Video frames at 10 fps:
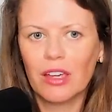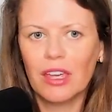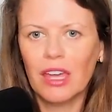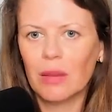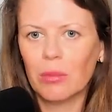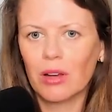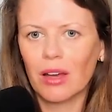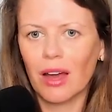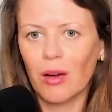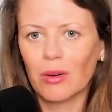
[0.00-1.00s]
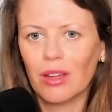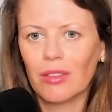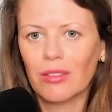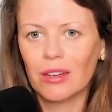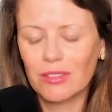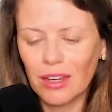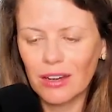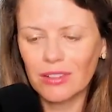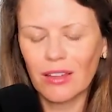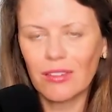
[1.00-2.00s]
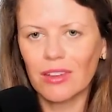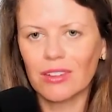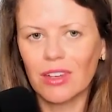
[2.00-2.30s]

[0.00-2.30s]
He had a book out that said exactly this.